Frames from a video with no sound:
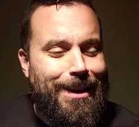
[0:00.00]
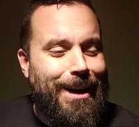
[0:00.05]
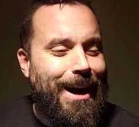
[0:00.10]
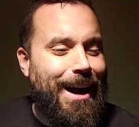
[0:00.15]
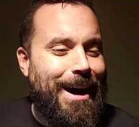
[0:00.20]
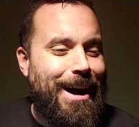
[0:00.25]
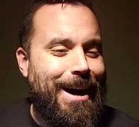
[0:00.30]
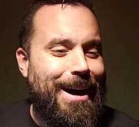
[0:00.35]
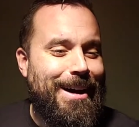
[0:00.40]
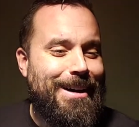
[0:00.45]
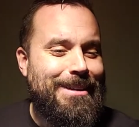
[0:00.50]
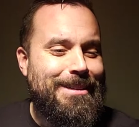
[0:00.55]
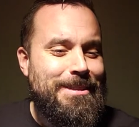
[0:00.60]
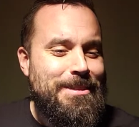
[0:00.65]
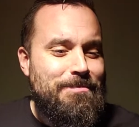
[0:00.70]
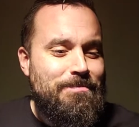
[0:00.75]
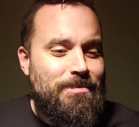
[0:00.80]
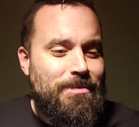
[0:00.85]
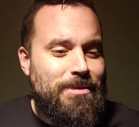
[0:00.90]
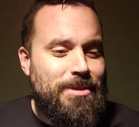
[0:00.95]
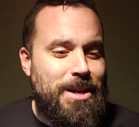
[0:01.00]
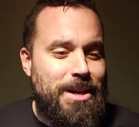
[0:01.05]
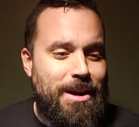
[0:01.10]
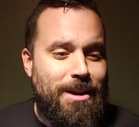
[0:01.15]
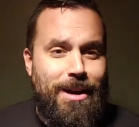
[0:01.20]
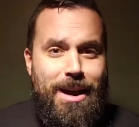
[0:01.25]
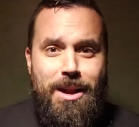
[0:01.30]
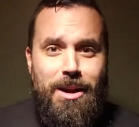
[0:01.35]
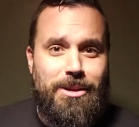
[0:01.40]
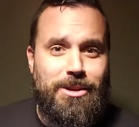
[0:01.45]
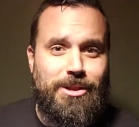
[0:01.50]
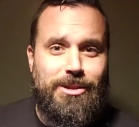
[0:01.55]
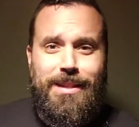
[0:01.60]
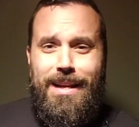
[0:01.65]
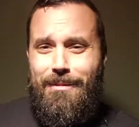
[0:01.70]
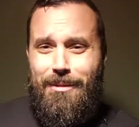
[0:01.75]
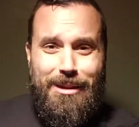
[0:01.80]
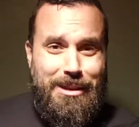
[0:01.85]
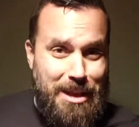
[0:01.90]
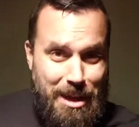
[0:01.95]
You know, I
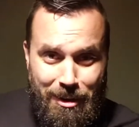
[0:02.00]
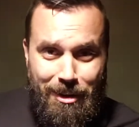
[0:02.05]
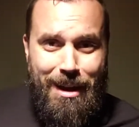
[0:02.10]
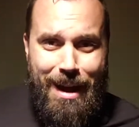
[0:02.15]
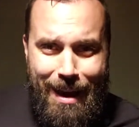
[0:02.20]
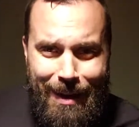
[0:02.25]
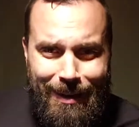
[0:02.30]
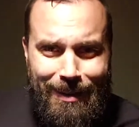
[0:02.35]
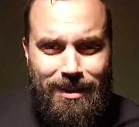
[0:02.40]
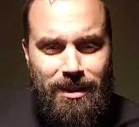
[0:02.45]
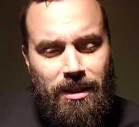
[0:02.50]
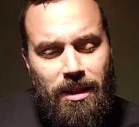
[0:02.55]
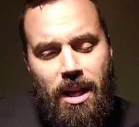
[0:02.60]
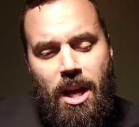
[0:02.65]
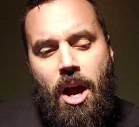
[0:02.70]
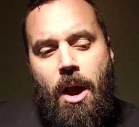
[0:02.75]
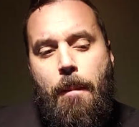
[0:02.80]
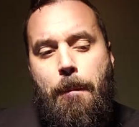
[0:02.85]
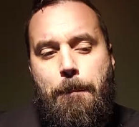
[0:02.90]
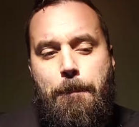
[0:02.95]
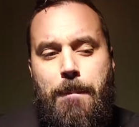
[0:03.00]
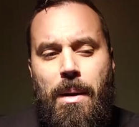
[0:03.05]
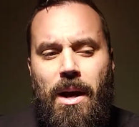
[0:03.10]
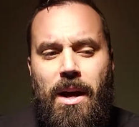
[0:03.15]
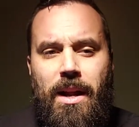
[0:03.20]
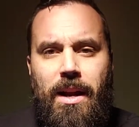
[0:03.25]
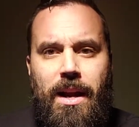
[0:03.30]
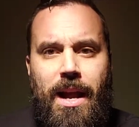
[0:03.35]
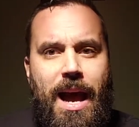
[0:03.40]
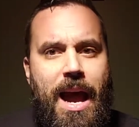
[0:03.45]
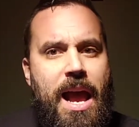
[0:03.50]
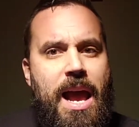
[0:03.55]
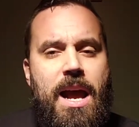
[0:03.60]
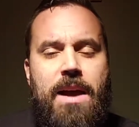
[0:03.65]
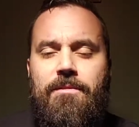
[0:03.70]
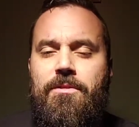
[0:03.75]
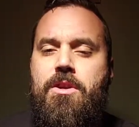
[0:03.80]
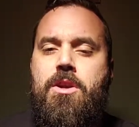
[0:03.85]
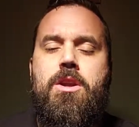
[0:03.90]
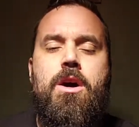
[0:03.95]
understand what the internet is, but I
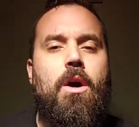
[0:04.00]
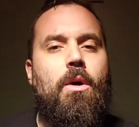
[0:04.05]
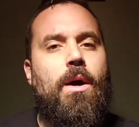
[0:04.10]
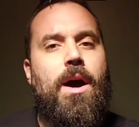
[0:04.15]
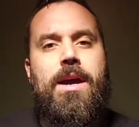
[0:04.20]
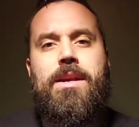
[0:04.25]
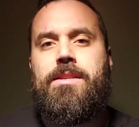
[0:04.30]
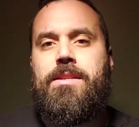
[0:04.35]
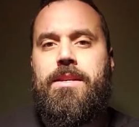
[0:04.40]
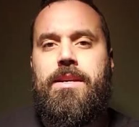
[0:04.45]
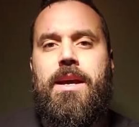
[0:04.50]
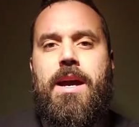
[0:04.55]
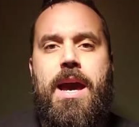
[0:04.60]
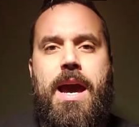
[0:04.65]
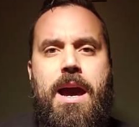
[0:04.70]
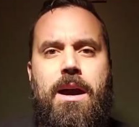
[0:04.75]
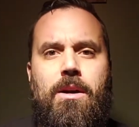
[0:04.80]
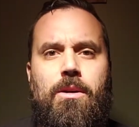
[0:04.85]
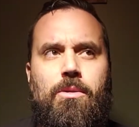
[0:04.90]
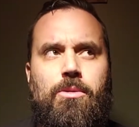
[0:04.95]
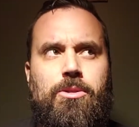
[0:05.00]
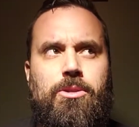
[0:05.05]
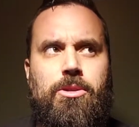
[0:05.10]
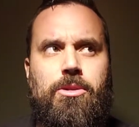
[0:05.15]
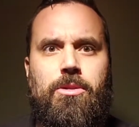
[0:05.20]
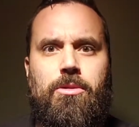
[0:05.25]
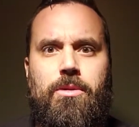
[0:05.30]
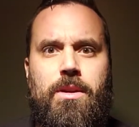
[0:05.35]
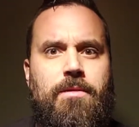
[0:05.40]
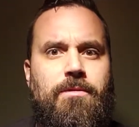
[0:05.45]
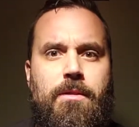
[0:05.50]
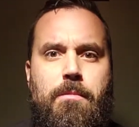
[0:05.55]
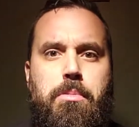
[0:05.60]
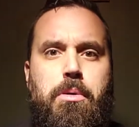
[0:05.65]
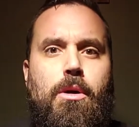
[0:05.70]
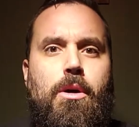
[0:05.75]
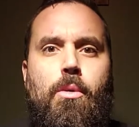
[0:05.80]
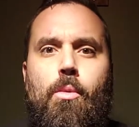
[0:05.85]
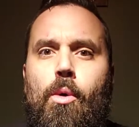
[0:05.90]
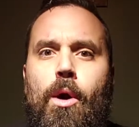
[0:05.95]
have no idea how to even
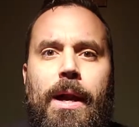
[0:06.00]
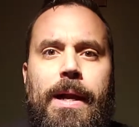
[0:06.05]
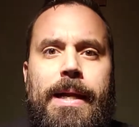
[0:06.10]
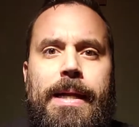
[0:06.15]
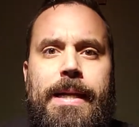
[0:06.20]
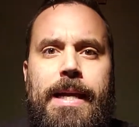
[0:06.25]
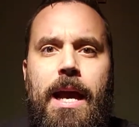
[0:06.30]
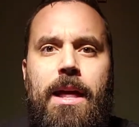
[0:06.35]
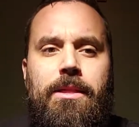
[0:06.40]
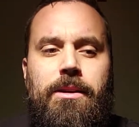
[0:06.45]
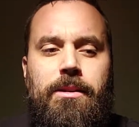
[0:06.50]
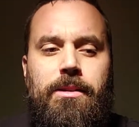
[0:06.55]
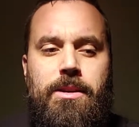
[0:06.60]
put one together.